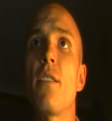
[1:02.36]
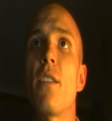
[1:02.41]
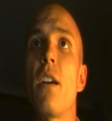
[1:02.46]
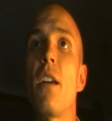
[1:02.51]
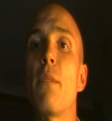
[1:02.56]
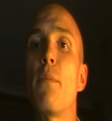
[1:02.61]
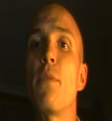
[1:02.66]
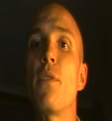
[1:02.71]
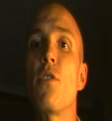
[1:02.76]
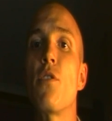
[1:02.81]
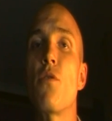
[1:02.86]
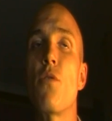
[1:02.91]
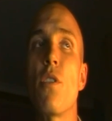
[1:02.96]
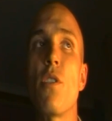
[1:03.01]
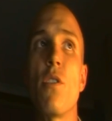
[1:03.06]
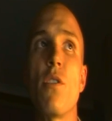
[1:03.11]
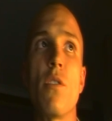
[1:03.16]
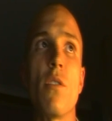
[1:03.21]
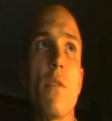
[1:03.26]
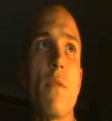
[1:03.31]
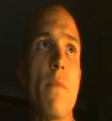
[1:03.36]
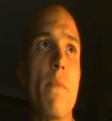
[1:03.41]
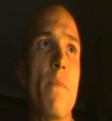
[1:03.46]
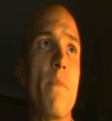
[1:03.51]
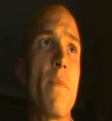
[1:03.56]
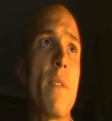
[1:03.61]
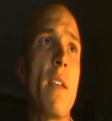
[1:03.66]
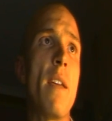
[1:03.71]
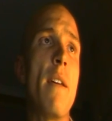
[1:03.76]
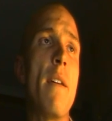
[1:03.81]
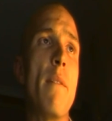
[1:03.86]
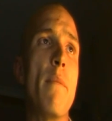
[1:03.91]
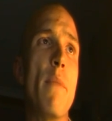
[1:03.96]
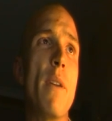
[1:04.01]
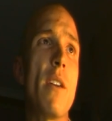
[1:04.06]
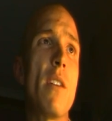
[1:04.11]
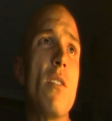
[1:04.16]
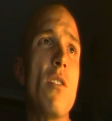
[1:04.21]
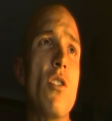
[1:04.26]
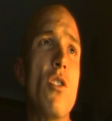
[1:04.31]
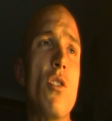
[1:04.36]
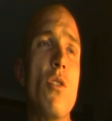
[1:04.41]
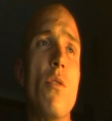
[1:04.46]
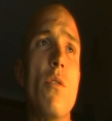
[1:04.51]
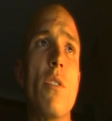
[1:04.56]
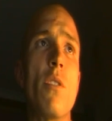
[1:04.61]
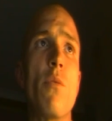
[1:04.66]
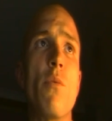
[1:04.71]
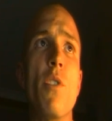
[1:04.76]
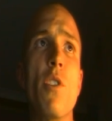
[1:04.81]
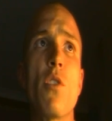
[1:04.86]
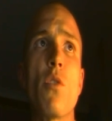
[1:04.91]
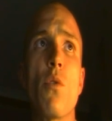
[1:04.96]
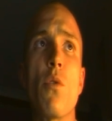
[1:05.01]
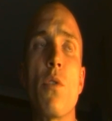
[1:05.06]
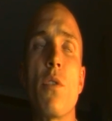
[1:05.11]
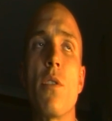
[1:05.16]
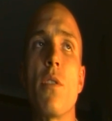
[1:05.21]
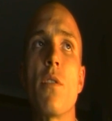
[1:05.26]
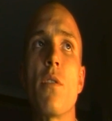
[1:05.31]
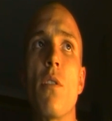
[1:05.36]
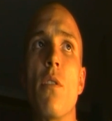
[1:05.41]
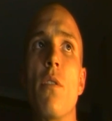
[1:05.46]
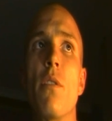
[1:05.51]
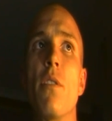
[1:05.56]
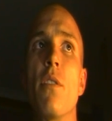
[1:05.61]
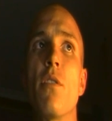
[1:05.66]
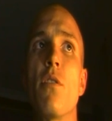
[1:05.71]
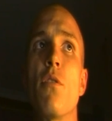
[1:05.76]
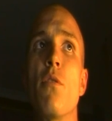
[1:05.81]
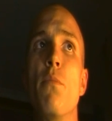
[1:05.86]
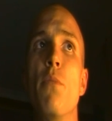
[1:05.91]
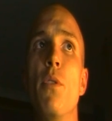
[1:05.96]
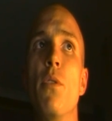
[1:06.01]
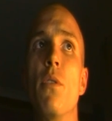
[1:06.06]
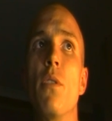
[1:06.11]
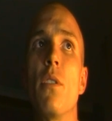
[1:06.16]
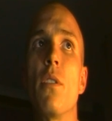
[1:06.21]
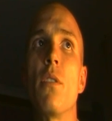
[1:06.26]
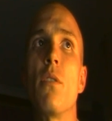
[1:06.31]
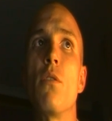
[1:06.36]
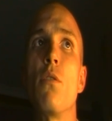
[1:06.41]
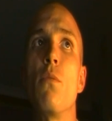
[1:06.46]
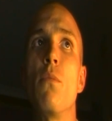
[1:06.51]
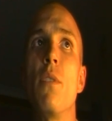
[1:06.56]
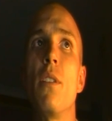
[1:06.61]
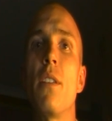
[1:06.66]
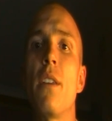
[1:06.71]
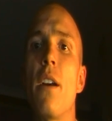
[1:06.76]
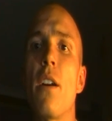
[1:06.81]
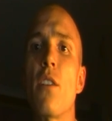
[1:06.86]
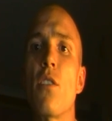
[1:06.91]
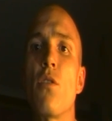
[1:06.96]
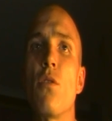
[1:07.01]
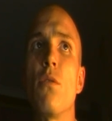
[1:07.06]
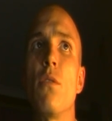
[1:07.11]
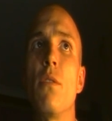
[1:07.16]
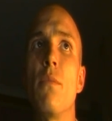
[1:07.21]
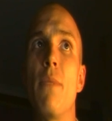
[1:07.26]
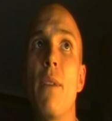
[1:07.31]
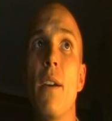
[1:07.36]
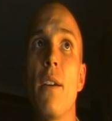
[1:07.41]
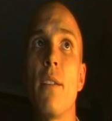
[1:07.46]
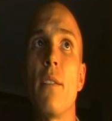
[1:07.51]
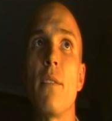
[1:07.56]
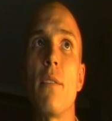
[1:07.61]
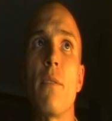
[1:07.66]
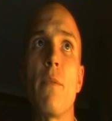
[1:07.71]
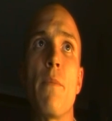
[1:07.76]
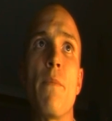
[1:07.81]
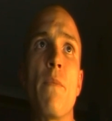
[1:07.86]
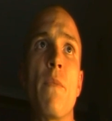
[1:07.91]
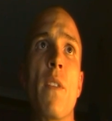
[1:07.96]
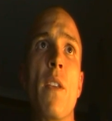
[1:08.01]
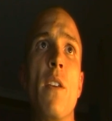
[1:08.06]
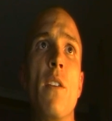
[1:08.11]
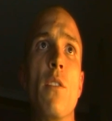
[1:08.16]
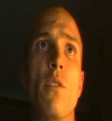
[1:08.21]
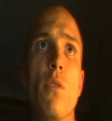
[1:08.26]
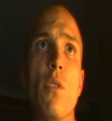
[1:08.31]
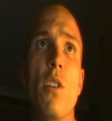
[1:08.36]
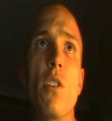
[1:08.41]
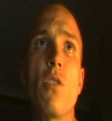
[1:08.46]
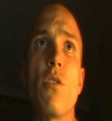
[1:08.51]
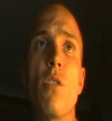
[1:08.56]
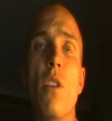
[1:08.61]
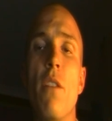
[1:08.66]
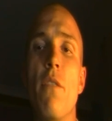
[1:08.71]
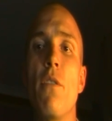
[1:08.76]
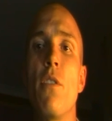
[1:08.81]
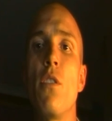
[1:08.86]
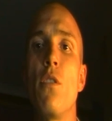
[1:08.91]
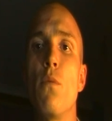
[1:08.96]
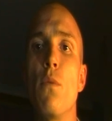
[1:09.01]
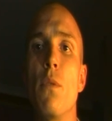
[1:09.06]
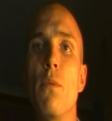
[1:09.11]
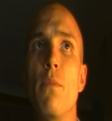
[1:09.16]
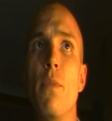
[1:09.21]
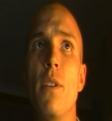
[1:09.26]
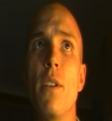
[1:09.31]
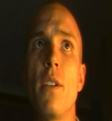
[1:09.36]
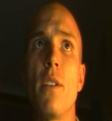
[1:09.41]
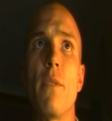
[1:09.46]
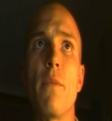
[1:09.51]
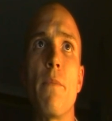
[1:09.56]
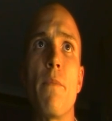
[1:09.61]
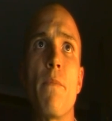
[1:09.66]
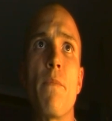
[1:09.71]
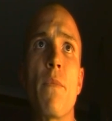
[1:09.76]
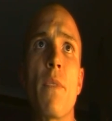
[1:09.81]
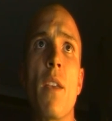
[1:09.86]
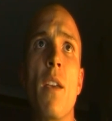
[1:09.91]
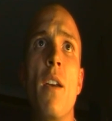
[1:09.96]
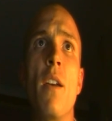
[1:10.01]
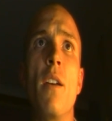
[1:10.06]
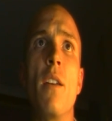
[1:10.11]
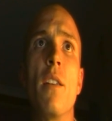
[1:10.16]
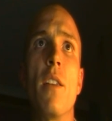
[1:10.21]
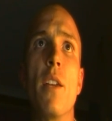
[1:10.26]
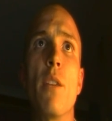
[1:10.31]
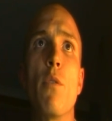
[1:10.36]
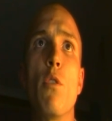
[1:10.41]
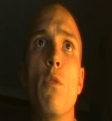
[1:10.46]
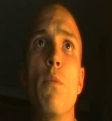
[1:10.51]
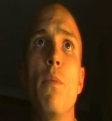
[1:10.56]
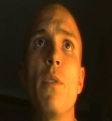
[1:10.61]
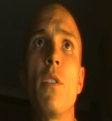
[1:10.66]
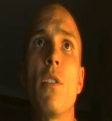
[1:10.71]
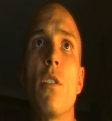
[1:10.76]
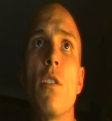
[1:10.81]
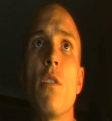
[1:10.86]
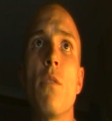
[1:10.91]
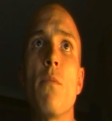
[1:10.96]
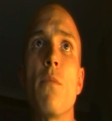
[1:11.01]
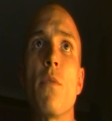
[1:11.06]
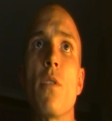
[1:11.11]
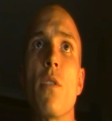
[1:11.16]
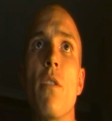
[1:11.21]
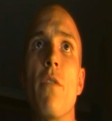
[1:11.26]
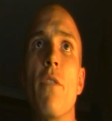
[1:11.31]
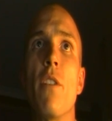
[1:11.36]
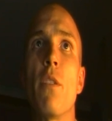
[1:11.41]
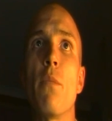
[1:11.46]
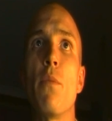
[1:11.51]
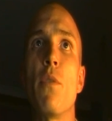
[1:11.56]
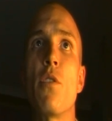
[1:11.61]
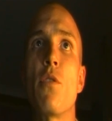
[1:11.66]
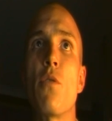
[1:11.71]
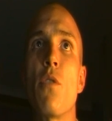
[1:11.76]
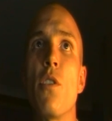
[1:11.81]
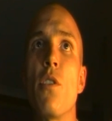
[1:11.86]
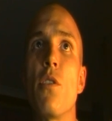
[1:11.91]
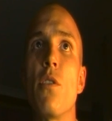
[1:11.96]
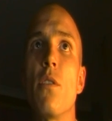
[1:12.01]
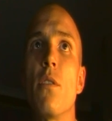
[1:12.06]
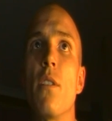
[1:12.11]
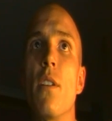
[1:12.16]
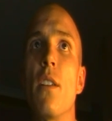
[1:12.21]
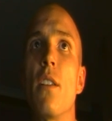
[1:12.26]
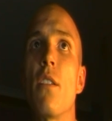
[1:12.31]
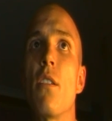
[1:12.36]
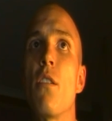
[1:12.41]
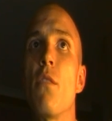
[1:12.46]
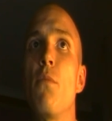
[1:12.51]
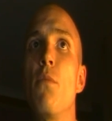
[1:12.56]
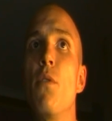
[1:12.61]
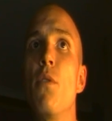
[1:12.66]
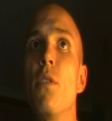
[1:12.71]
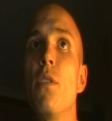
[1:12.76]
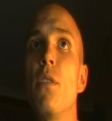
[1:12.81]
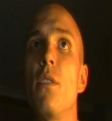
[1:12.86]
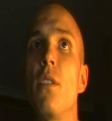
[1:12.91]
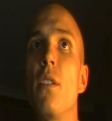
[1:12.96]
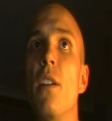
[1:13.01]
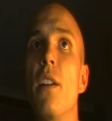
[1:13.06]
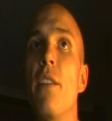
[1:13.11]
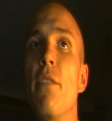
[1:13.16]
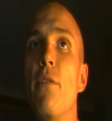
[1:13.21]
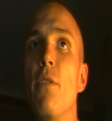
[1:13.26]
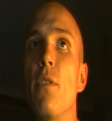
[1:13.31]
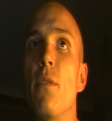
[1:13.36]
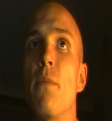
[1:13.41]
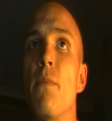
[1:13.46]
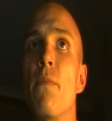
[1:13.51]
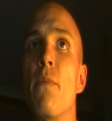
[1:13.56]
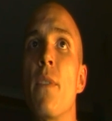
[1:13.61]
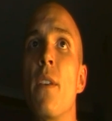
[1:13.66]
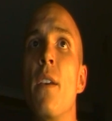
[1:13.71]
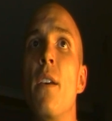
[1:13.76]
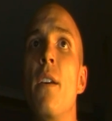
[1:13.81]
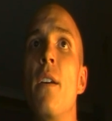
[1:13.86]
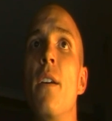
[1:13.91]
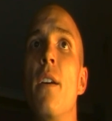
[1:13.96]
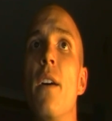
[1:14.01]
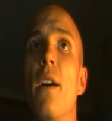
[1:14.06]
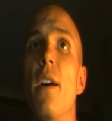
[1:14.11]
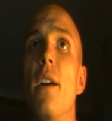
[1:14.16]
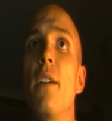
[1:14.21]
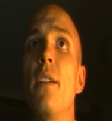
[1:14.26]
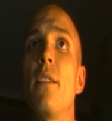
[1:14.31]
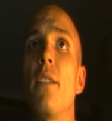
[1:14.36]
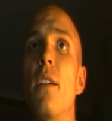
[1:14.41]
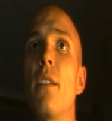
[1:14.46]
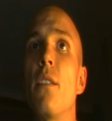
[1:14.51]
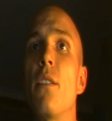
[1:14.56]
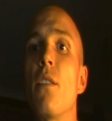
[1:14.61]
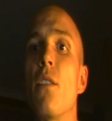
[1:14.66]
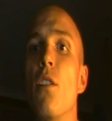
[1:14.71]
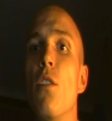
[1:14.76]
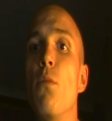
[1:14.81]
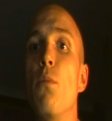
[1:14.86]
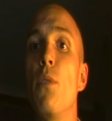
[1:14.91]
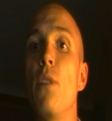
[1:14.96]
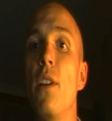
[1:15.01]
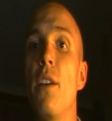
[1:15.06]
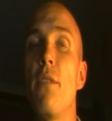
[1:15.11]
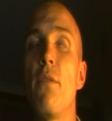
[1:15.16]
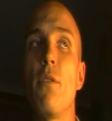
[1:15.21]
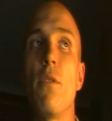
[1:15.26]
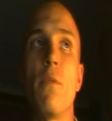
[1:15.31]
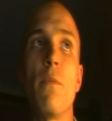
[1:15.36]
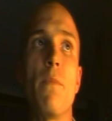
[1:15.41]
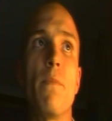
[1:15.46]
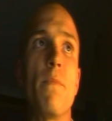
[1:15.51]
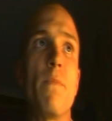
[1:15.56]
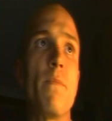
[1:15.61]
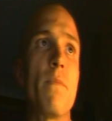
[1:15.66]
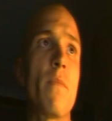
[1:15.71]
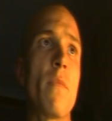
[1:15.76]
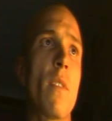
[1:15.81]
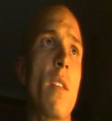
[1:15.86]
as administration, making sure that resources are distributed to meet actual demand to each and every human being. There will be terms of administration at the community level and at the global level.